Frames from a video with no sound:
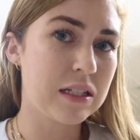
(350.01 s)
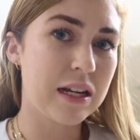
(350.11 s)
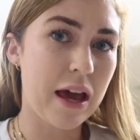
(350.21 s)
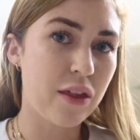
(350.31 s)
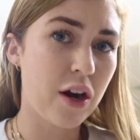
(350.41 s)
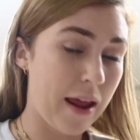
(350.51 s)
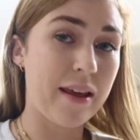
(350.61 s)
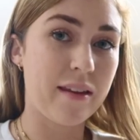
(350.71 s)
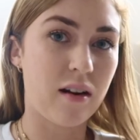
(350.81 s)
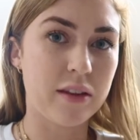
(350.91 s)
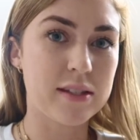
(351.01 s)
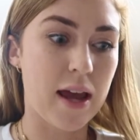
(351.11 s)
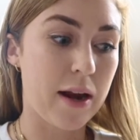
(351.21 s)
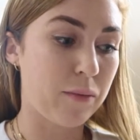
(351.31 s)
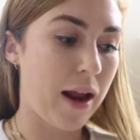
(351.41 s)
together, and then on the
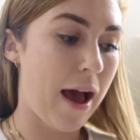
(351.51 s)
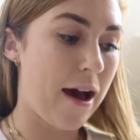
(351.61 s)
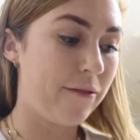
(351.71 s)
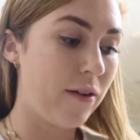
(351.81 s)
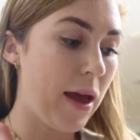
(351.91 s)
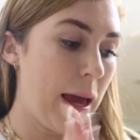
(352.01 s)
side I'm gonna have